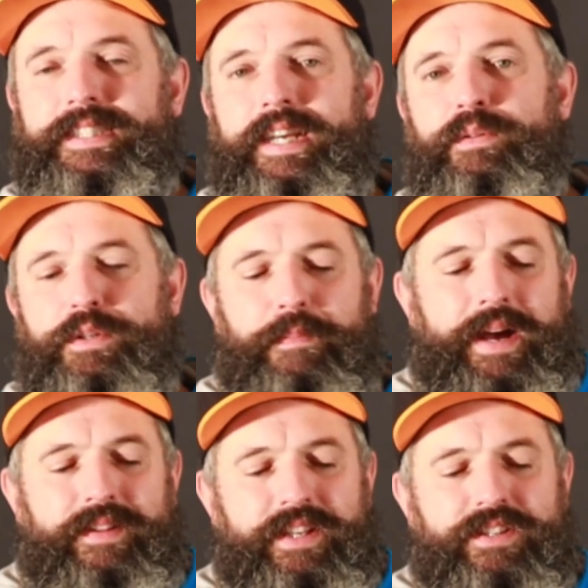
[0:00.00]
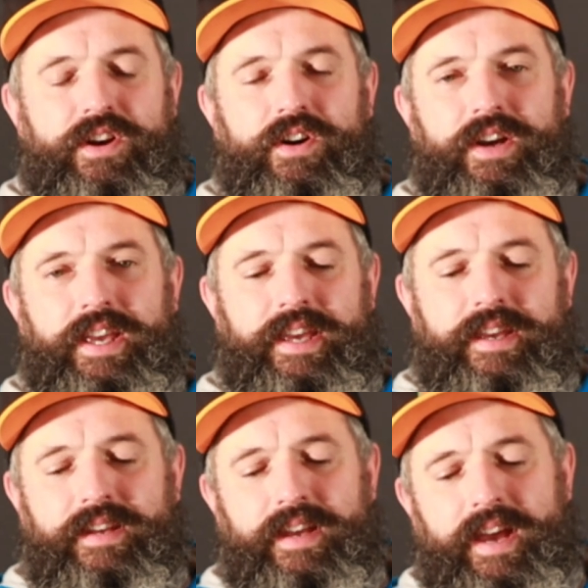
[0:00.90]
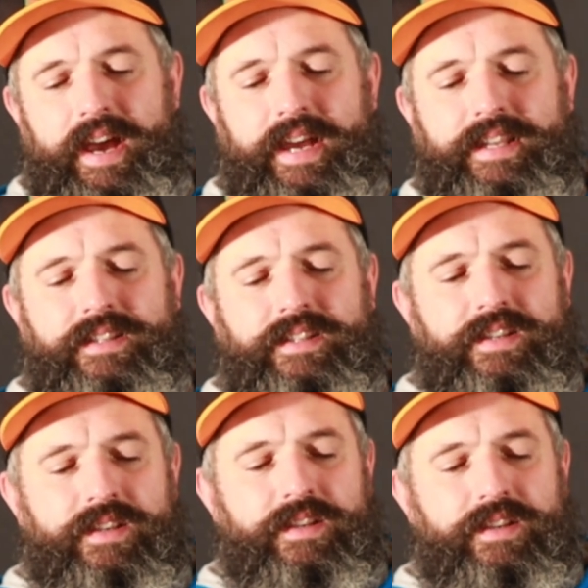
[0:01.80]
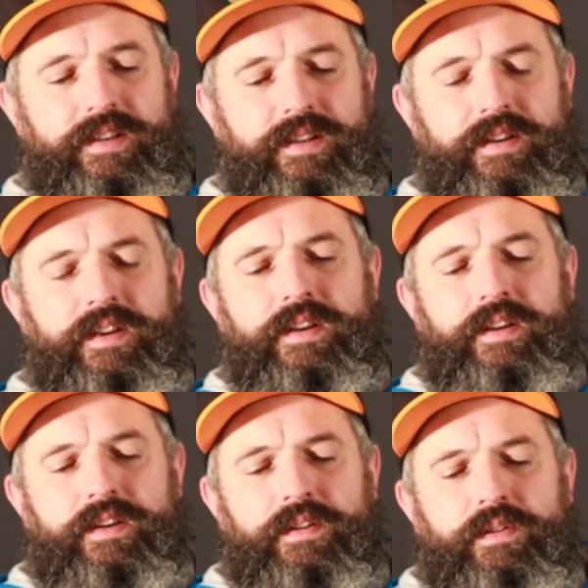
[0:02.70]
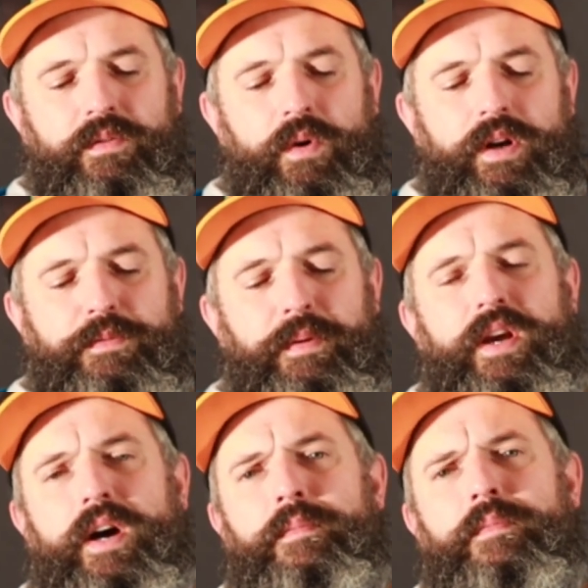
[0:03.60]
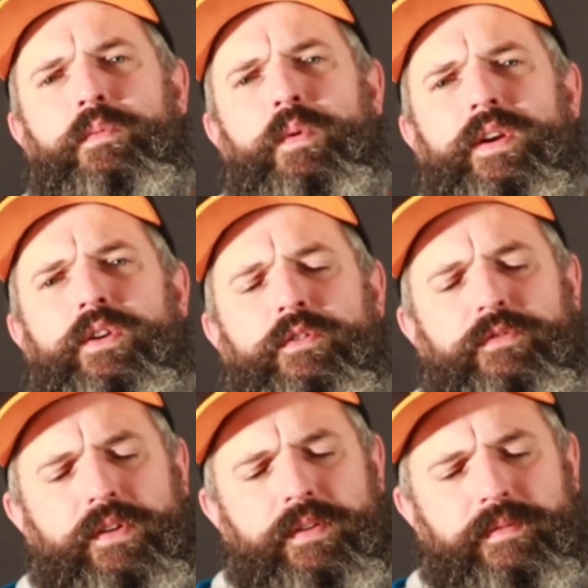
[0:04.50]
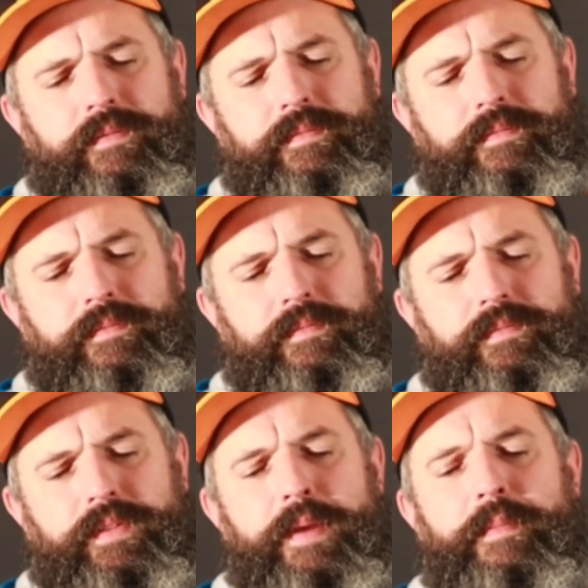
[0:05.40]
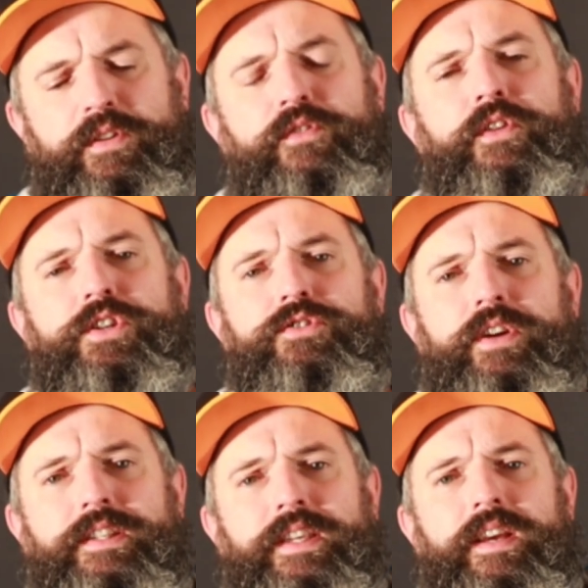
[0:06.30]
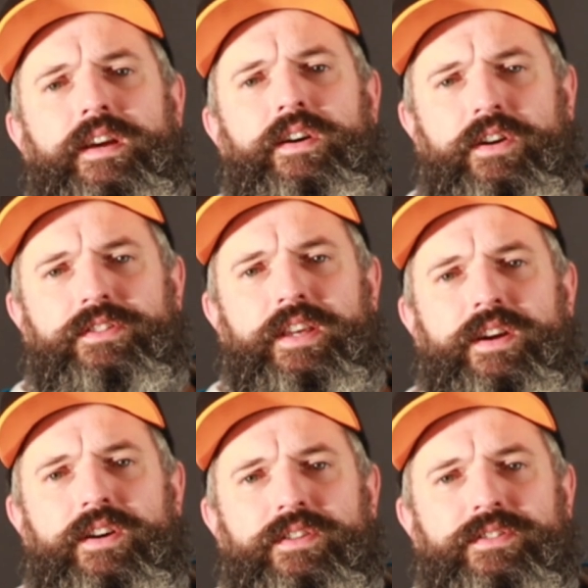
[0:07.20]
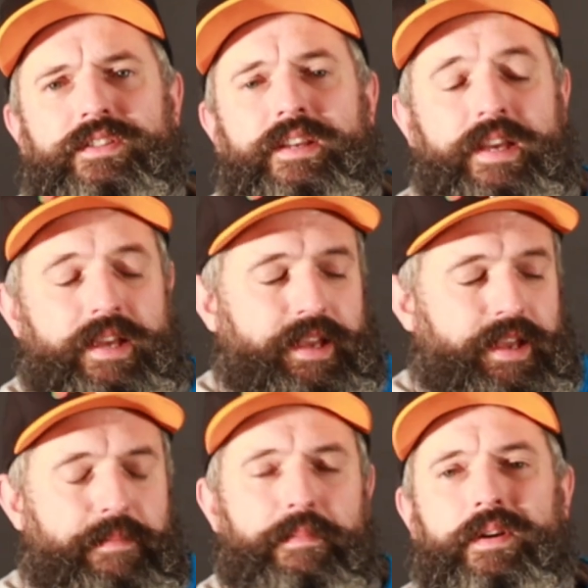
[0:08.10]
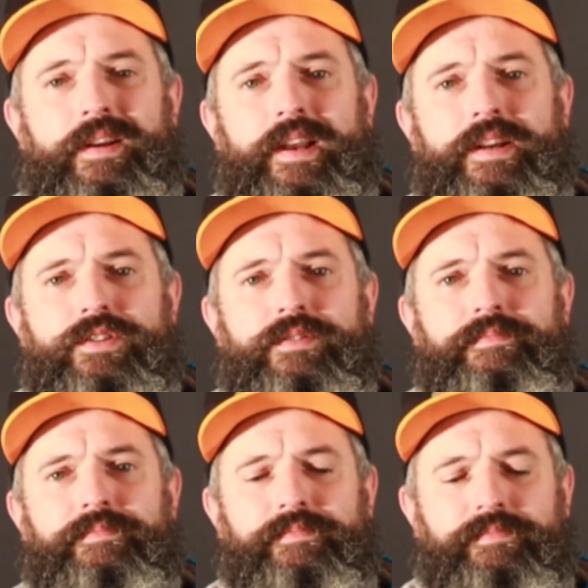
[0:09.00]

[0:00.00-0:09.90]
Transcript: it was about this car here and what has become one of the most frustrating RC cars in my collection.